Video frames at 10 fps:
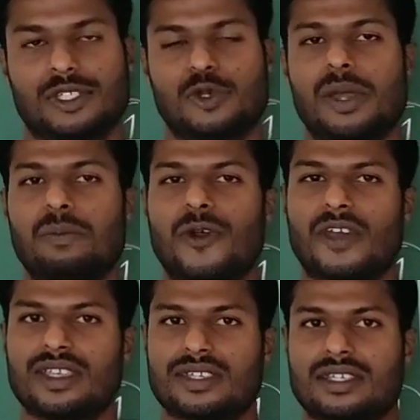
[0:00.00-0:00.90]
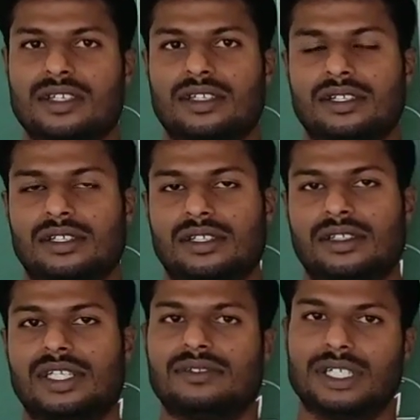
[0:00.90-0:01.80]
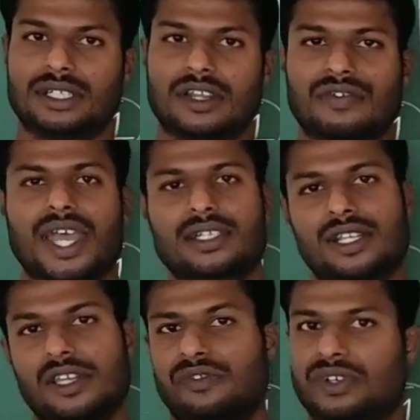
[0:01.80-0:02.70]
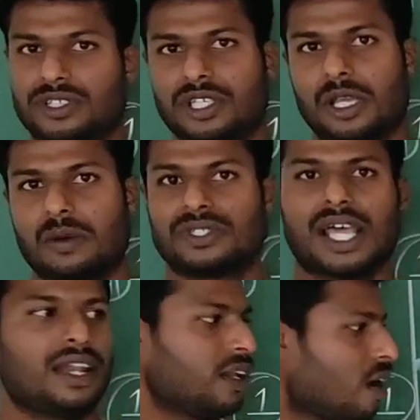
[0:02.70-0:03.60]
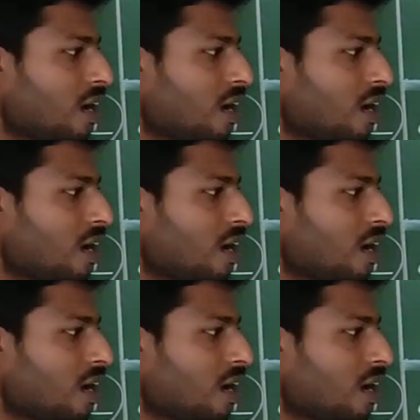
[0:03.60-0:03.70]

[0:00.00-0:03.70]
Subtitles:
So employees, they work in a factory for the sake of salary